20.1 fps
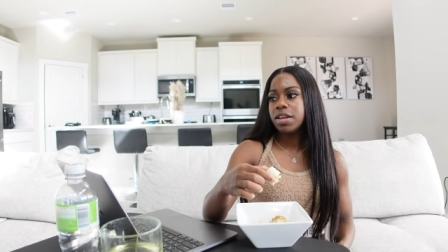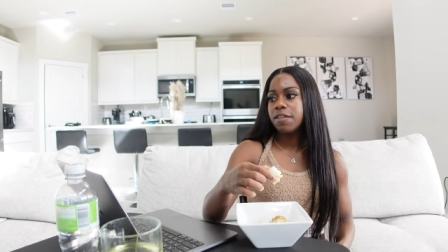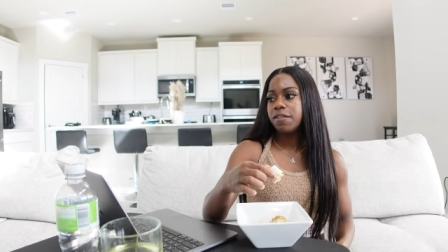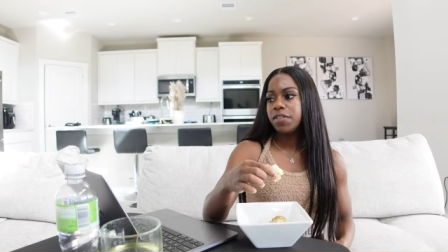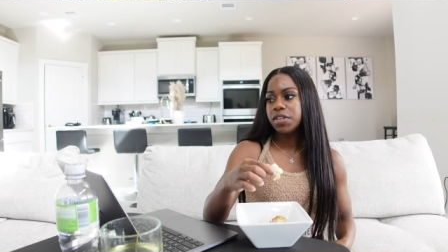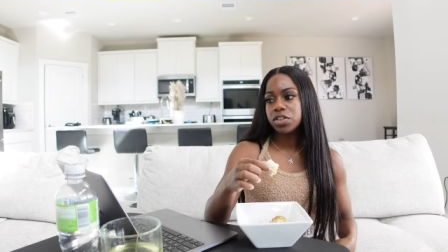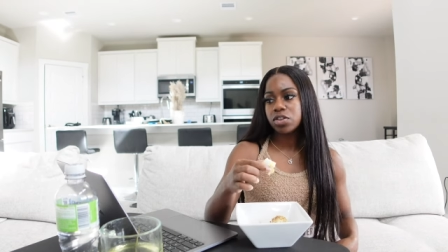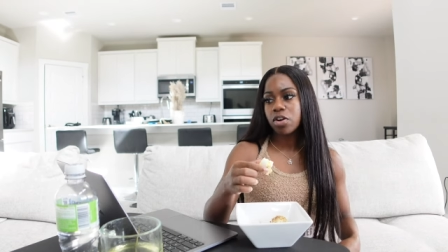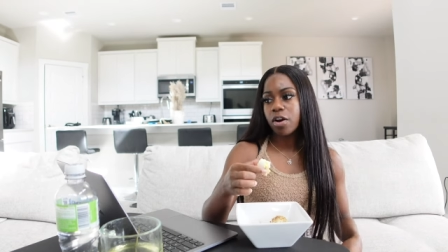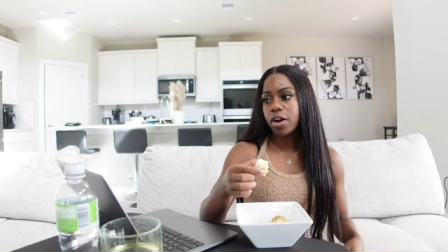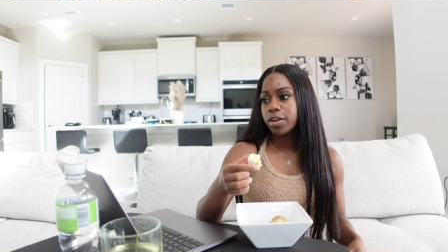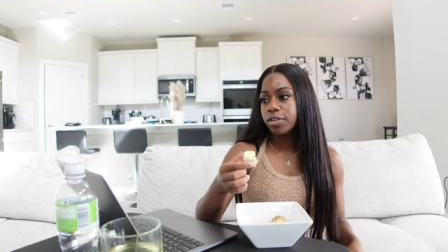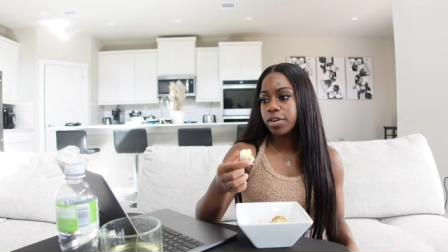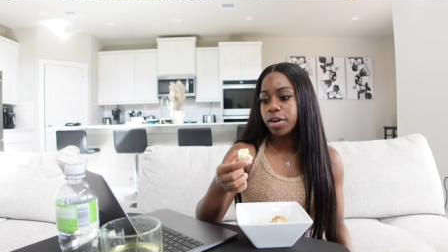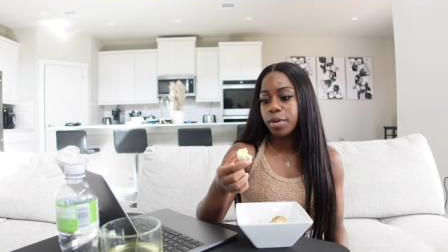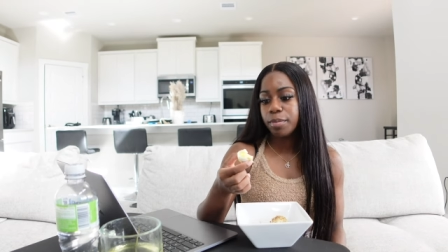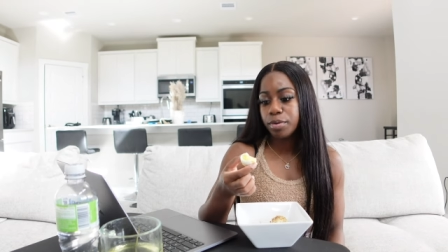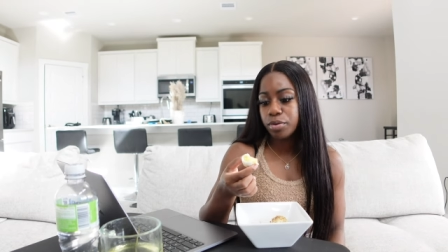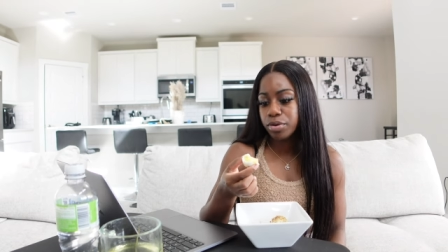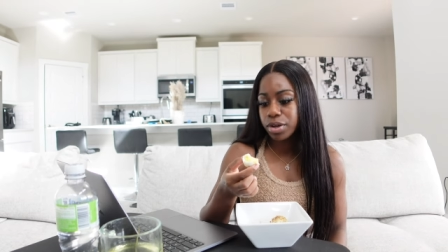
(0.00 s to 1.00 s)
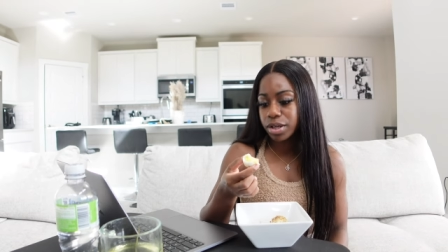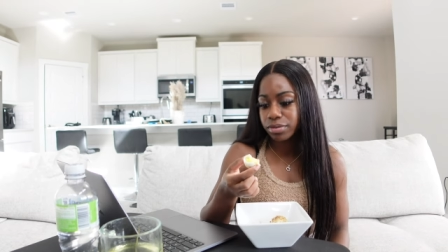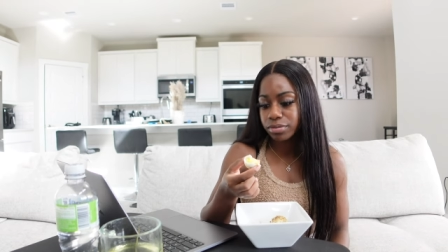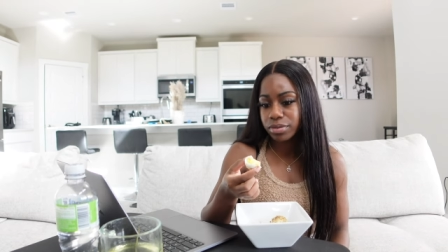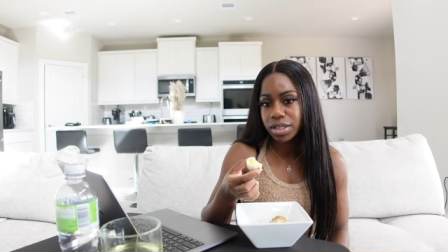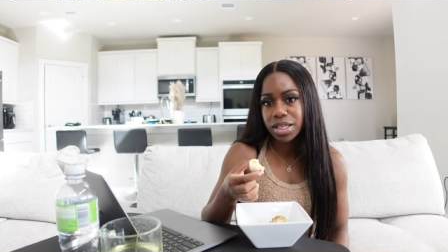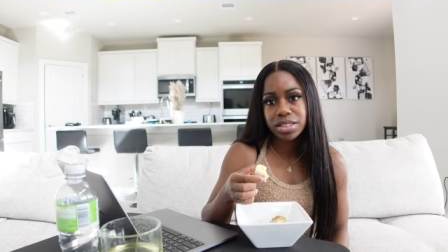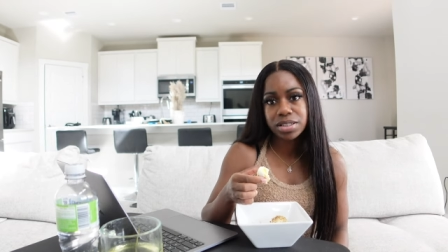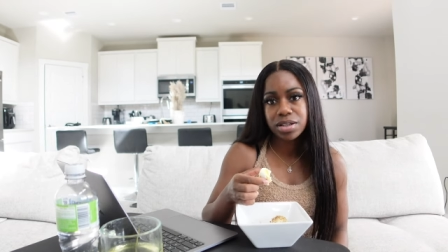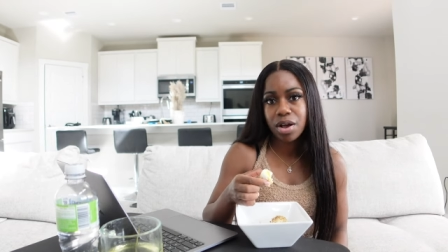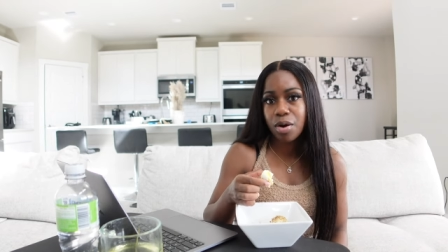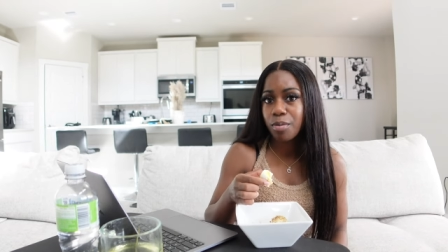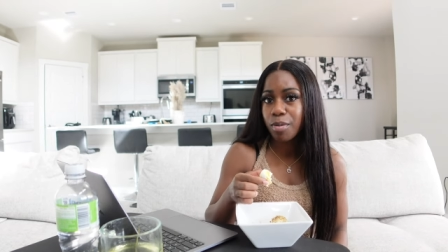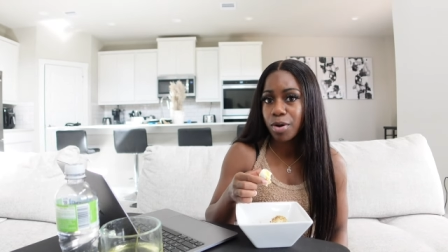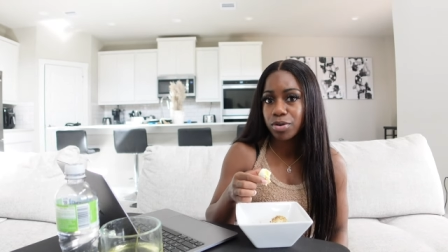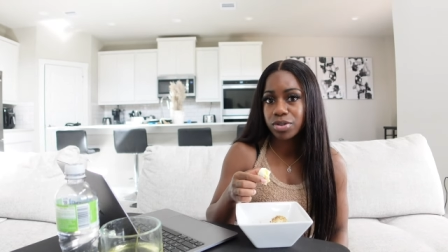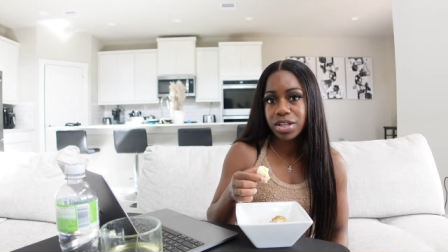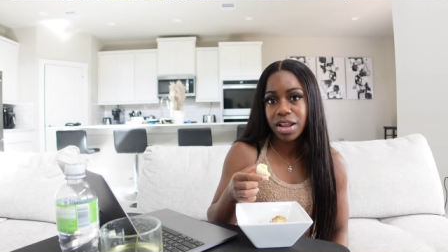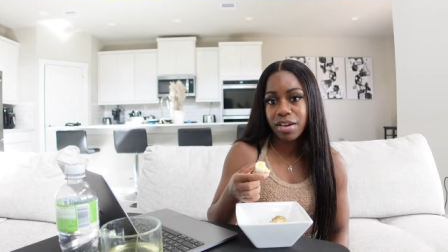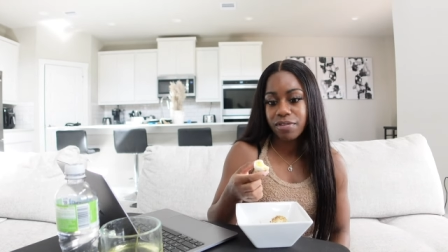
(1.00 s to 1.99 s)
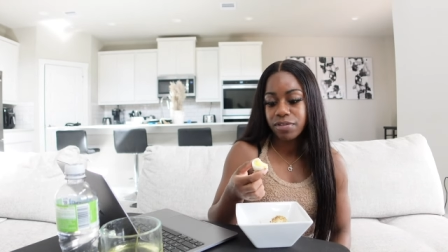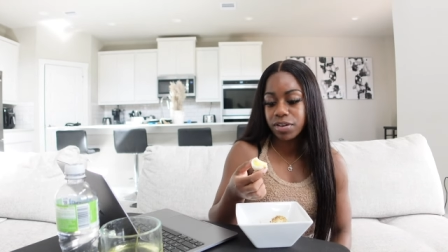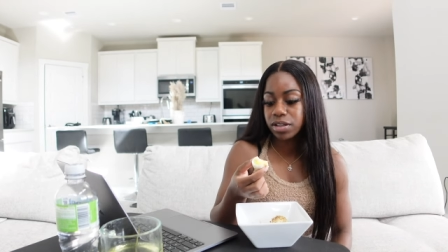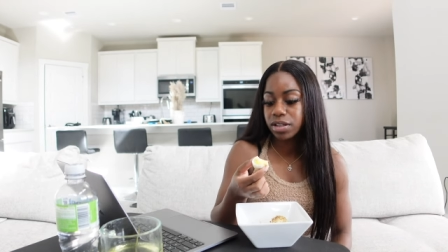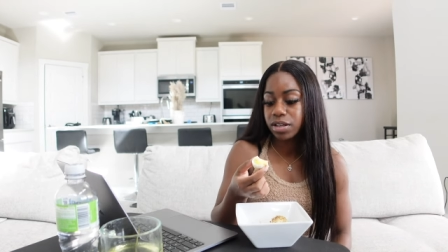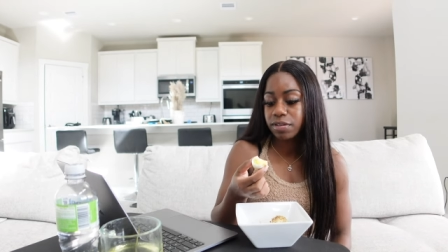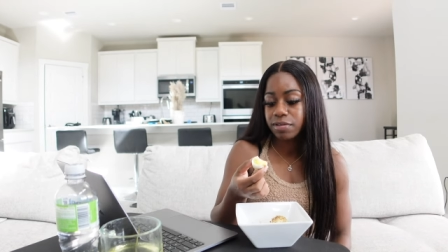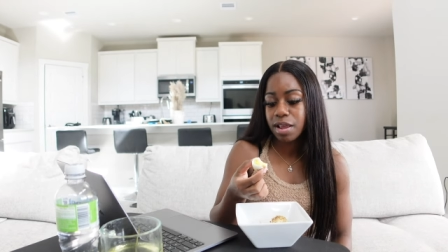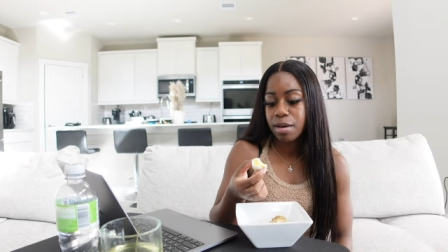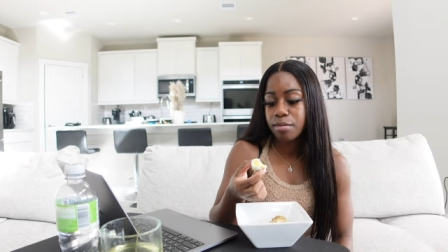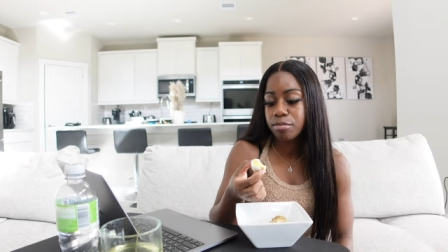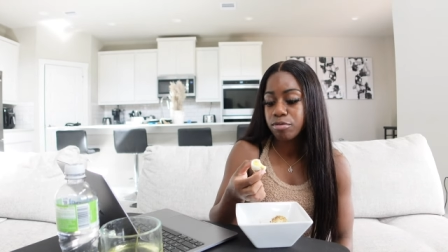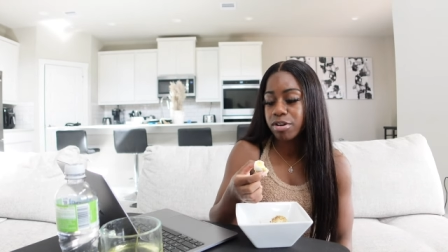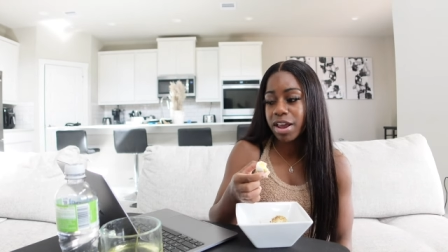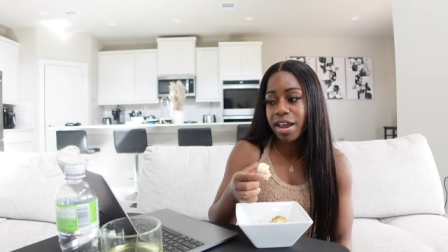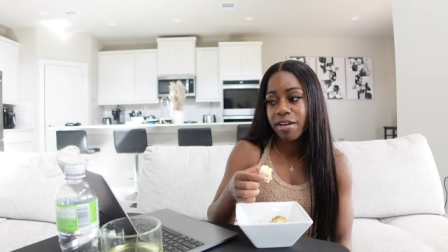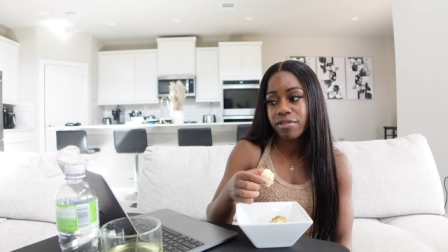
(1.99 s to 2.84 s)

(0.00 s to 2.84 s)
And if it's targeting the booty, it's gonna most definitely lift that booty.